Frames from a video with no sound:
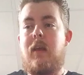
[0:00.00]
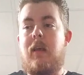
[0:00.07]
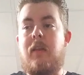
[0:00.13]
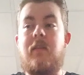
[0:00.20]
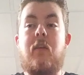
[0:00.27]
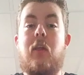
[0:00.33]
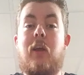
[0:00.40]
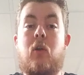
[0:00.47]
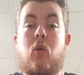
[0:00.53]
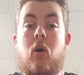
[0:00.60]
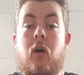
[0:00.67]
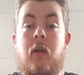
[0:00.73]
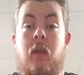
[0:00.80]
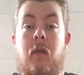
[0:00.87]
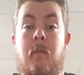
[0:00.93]
until I
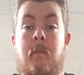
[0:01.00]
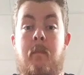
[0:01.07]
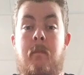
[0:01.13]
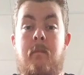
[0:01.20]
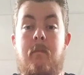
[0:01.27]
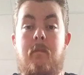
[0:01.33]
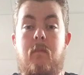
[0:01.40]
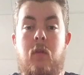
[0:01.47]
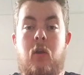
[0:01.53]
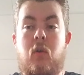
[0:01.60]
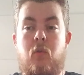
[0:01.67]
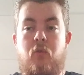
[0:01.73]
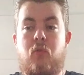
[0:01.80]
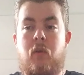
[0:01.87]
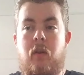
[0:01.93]
caught him, you
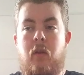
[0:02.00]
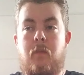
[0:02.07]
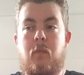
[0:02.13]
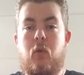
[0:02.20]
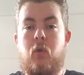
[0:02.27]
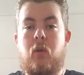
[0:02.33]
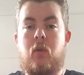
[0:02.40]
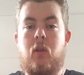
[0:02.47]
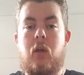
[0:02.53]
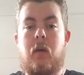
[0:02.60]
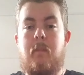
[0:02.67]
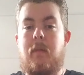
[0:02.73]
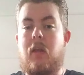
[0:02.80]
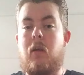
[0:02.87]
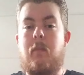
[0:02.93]
know, joining the Bullet
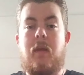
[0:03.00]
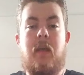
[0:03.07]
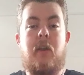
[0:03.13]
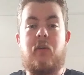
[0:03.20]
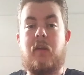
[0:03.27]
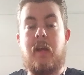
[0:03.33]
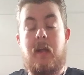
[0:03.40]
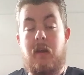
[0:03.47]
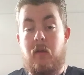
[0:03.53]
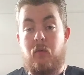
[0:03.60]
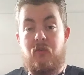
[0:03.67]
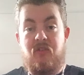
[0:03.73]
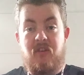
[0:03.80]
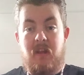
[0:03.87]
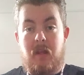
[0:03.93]
Club, becoming
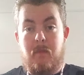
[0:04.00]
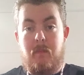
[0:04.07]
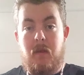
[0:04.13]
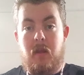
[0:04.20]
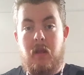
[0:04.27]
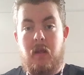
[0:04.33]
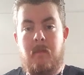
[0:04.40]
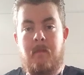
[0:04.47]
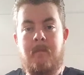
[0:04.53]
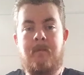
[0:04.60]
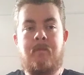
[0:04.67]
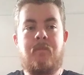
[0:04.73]
Intercontinental Champion.